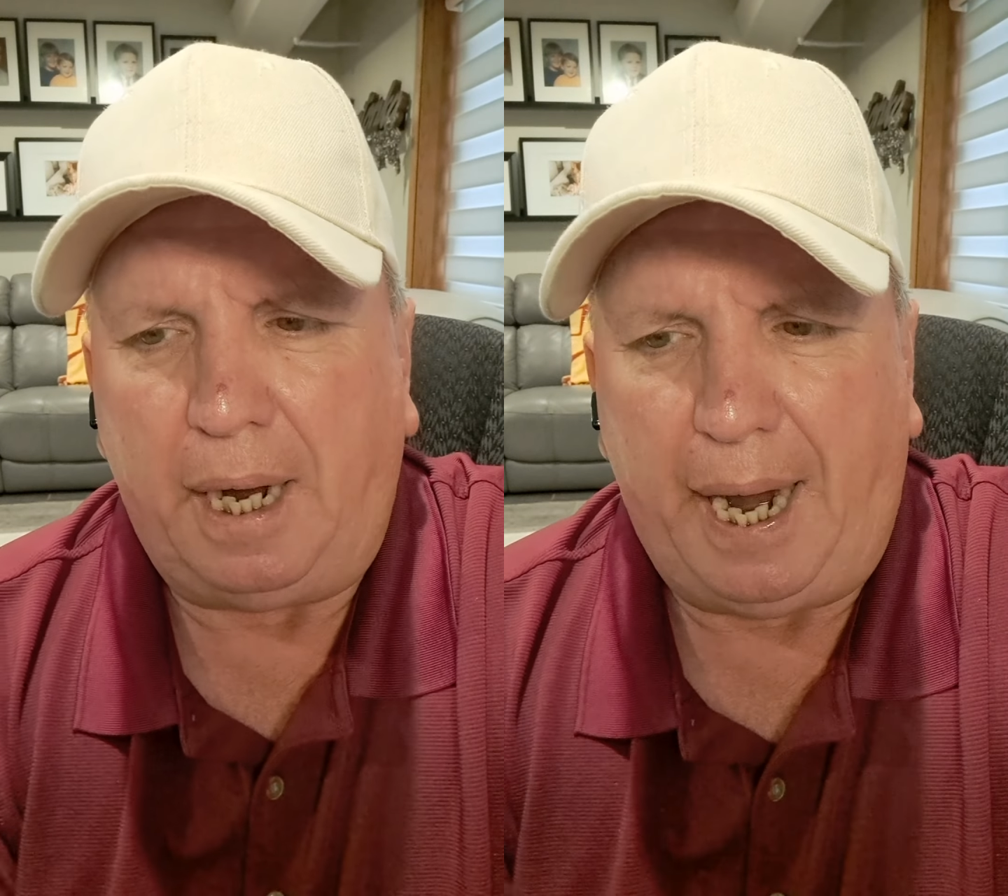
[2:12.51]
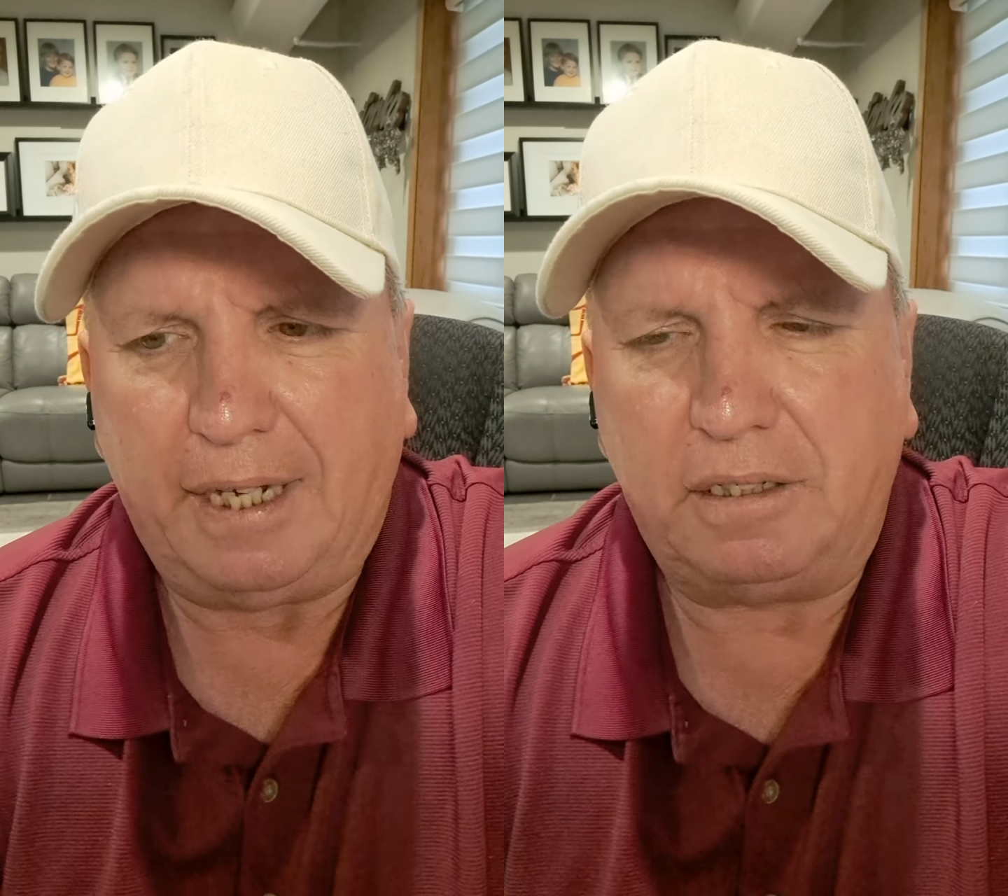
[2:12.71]

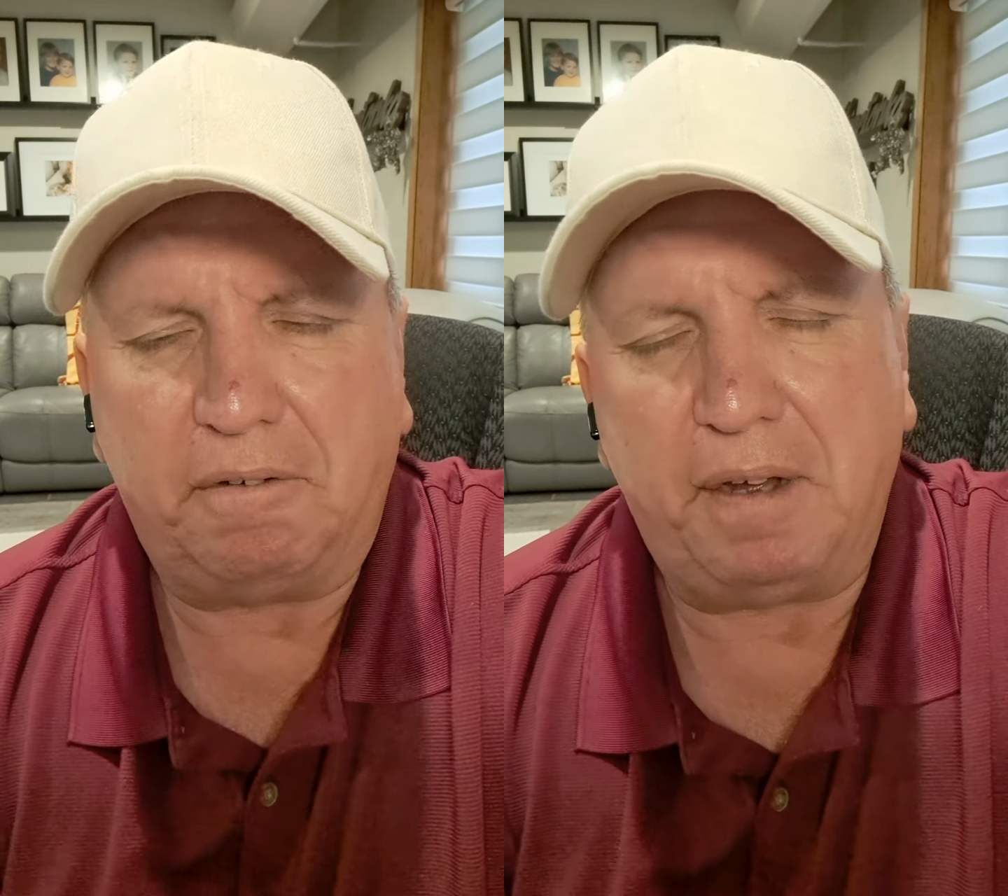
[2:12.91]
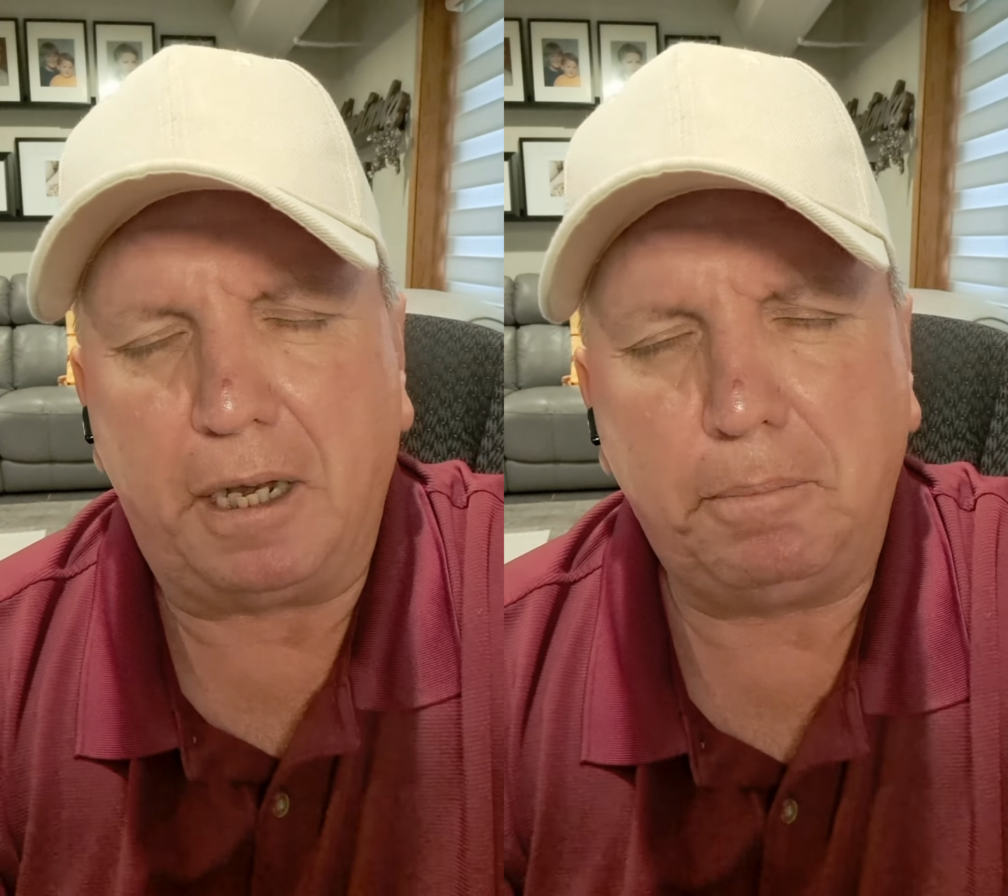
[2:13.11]
has
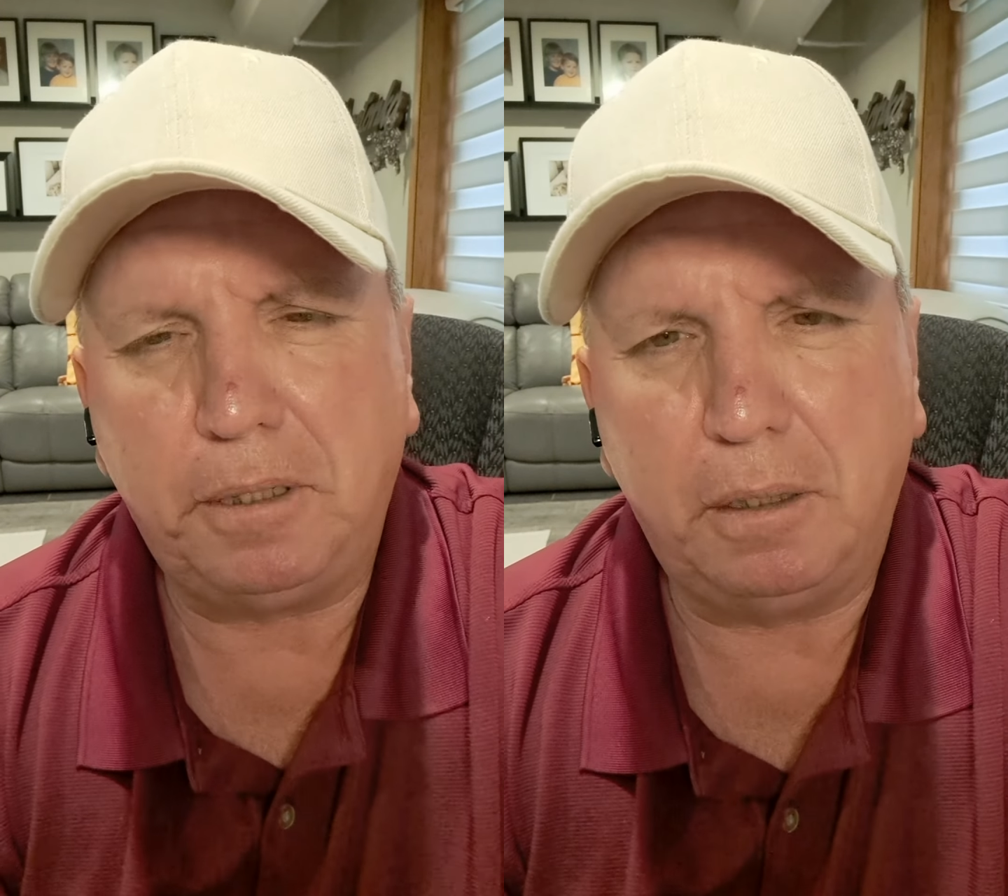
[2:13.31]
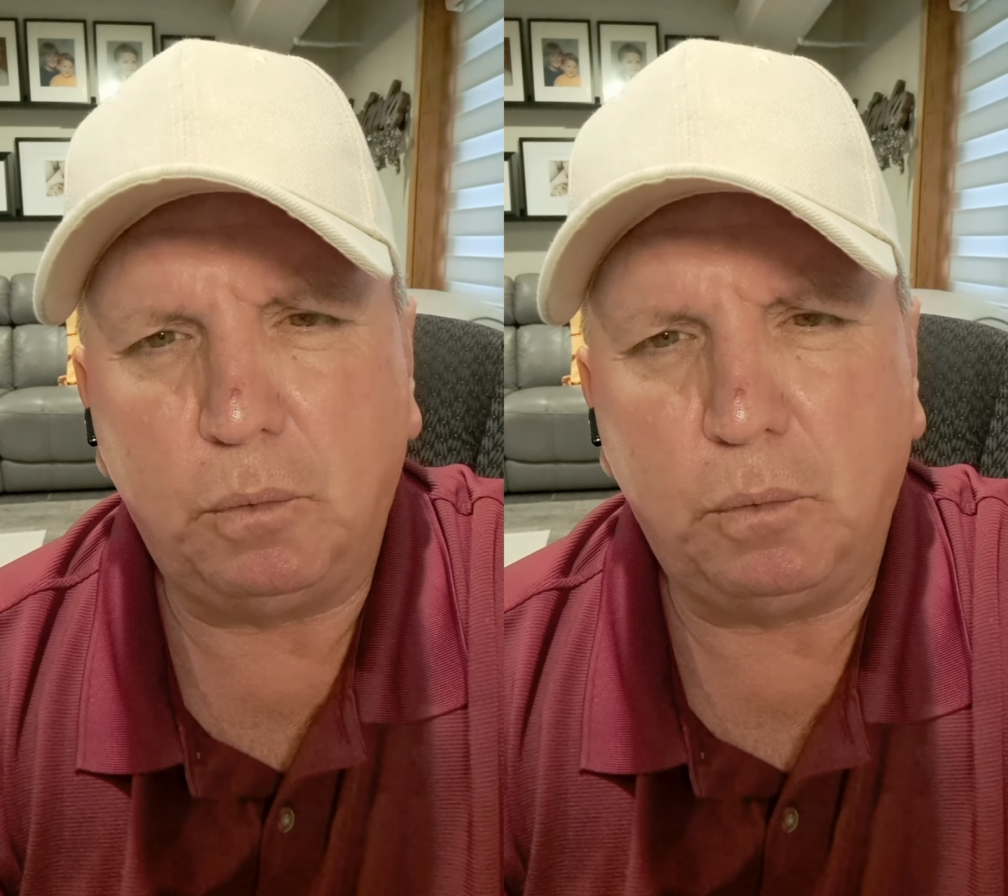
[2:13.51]
developed?